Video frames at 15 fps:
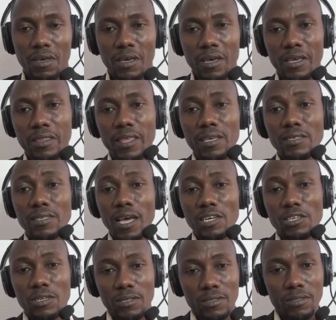In this
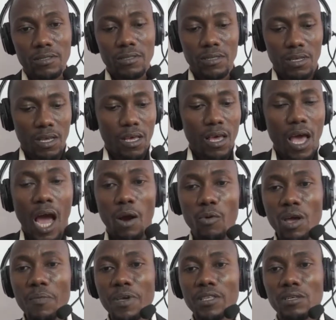section, I
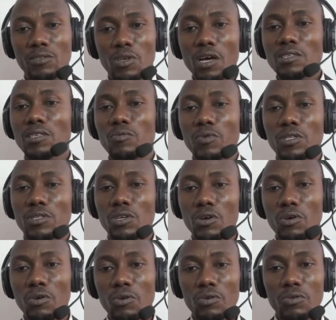will be discussing with
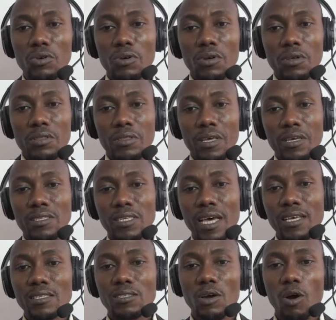you the
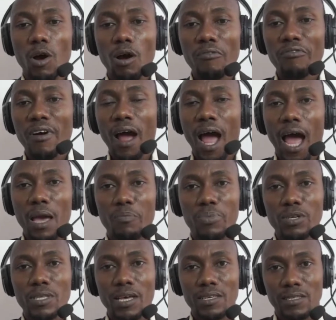test of
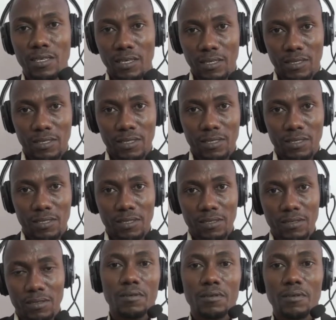hypotenses.
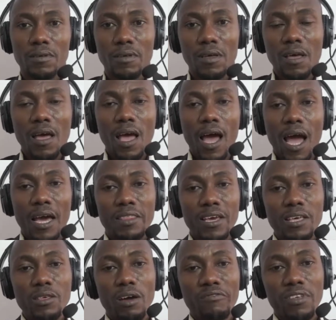At the
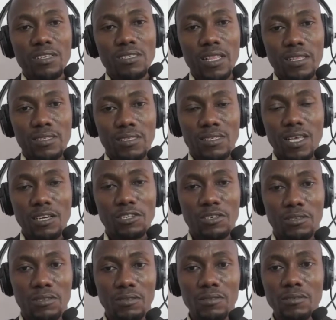end of this
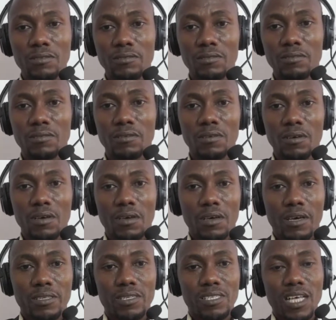session,
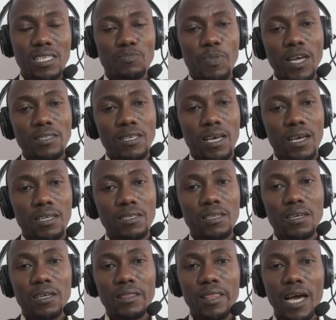it is expected
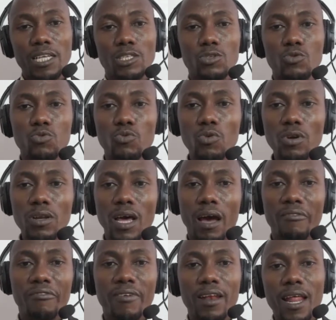that you will
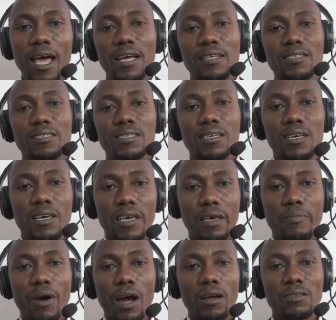have learned
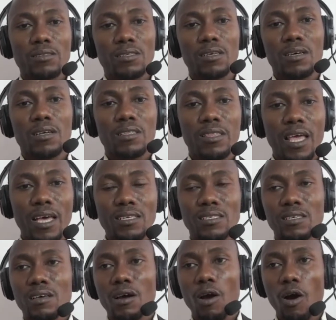about
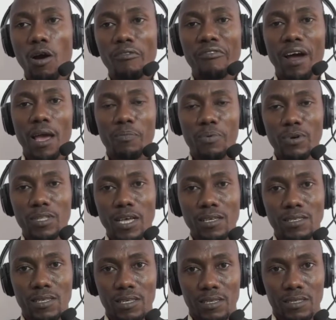test of
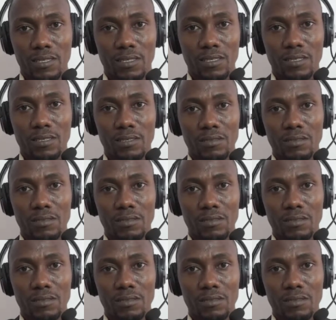hypotenses.